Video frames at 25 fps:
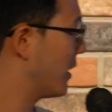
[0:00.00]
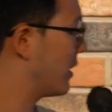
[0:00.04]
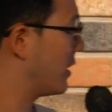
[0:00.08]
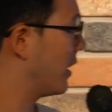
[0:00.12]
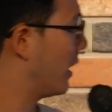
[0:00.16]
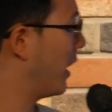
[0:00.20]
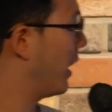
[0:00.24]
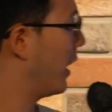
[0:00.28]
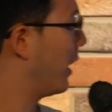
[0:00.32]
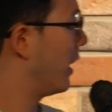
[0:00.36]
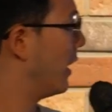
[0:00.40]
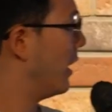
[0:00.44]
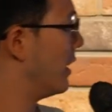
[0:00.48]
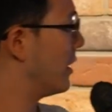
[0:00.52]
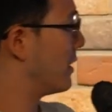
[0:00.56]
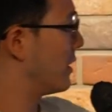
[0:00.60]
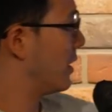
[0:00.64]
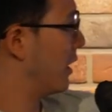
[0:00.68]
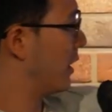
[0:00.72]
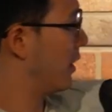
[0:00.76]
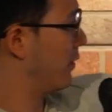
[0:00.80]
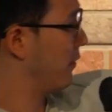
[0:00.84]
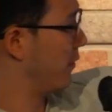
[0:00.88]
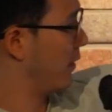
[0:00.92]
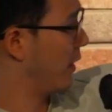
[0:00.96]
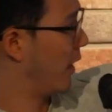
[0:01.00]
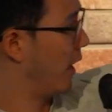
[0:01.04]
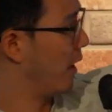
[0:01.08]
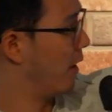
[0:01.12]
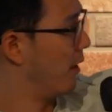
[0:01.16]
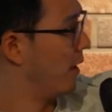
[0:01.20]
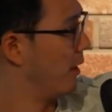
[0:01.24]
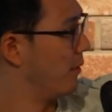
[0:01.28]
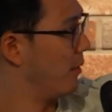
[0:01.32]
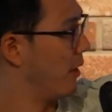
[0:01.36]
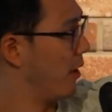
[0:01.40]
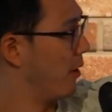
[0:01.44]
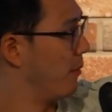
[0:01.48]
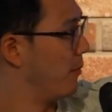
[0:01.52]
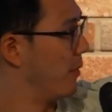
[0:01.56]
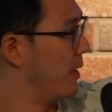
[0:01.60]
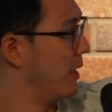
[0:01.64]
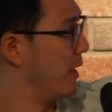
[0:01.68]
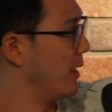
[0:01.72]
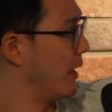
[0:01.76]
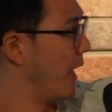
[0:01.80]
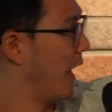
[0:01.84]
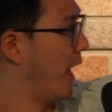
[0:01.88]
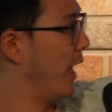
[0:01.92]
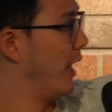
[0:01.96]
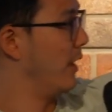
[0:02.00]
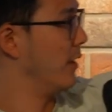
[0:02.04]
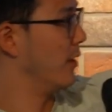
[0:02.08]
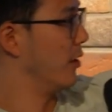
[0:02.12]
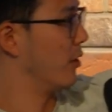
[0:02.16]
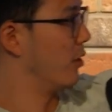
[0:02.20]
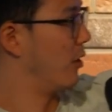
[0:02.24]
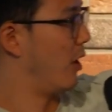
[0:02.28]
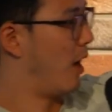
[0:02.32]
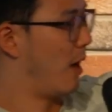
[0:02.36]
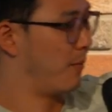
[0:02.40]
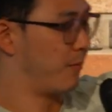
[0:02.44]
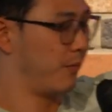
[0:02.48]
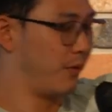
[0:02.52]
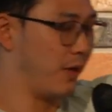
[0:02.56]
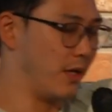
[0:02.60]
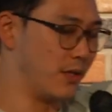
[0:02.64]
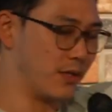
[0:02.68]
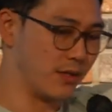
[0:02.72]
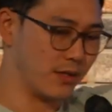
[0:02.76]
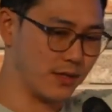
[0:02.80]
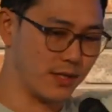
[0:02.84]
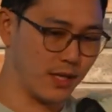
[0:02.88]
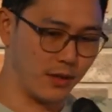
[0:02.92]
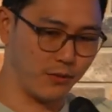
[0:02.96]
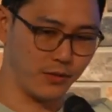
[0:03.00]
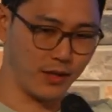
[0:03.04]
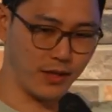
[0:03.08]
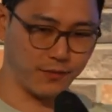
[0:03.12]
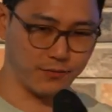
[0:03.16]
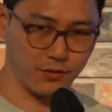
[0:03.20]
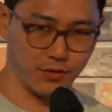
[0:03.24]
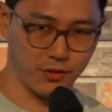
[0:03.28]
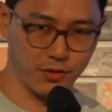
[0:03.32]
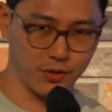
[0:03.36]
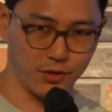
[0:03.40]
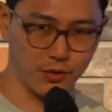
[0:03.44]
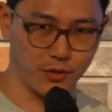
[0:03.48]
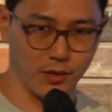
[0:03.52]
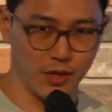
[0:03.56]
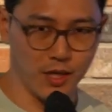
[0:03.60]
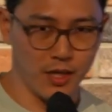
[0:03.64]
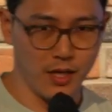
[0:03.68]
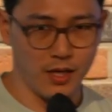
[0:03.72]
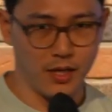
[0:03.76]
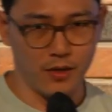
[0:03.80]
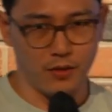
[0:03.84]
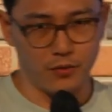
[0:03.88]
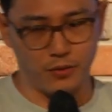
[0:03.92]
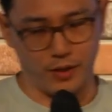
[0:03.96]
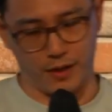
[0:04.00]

let's say instead of there being eight little operations that we have to do,